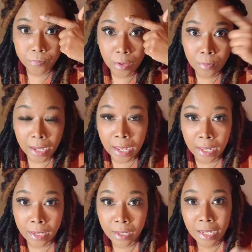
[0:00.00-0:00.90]

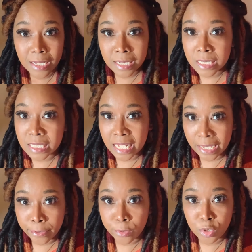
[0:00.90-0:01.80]
okay? This is an
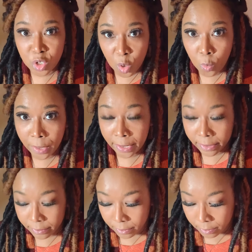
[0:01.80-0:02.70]
inner knowing.